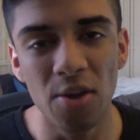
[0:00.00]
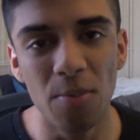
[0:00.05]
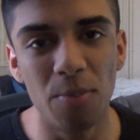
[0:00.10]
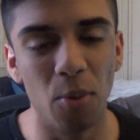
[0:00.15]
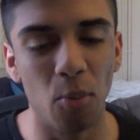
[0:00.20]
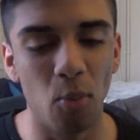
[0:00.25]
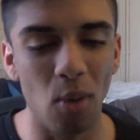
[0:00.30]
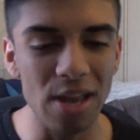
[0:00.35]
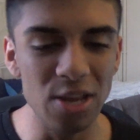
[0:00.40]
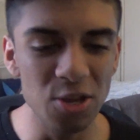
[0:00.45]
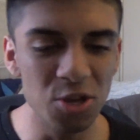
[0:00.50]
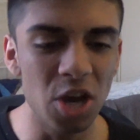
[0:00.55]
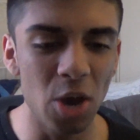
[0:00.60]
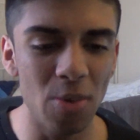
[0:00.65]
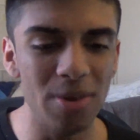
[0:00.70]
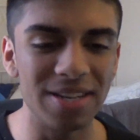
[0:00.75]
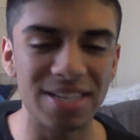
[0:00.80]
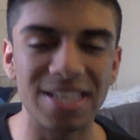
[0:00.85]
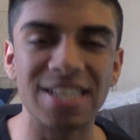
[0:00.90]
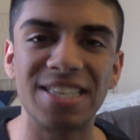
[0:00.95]
But when you
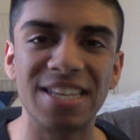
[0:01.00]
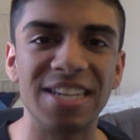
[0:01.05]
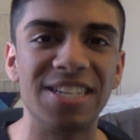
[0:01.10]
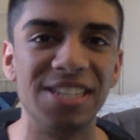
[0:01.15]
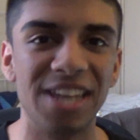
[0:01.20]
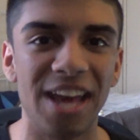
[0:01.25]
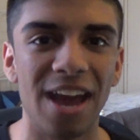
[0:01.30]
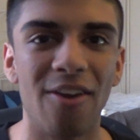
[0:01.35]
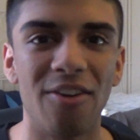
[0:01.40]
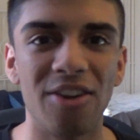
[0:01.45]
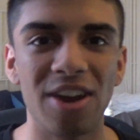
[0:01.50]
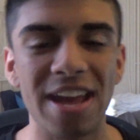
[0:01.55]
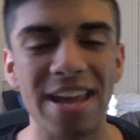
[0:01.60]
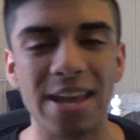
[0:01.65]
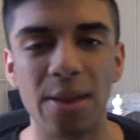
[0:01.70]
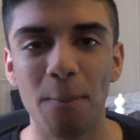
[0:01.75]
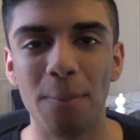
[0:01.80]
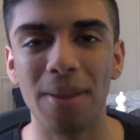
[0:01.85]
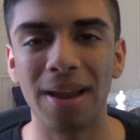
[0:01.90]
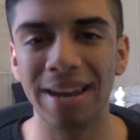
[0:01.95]
go into the city area,
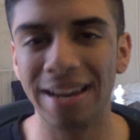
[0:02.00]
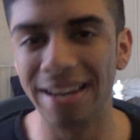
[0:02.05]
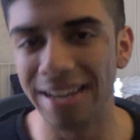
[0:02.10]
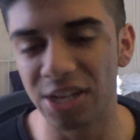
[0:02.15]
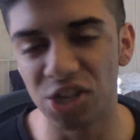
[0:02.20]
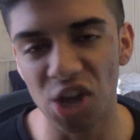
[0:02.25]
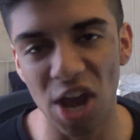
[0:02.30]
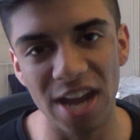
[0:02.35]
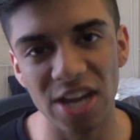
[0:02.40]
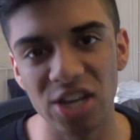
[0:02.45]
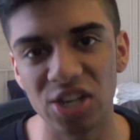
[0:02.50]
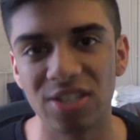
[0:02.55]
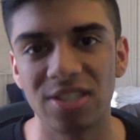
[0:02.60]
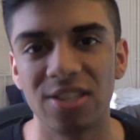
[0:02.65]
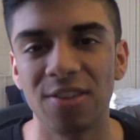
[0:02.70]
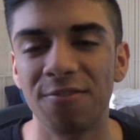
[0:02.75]
it completely changes.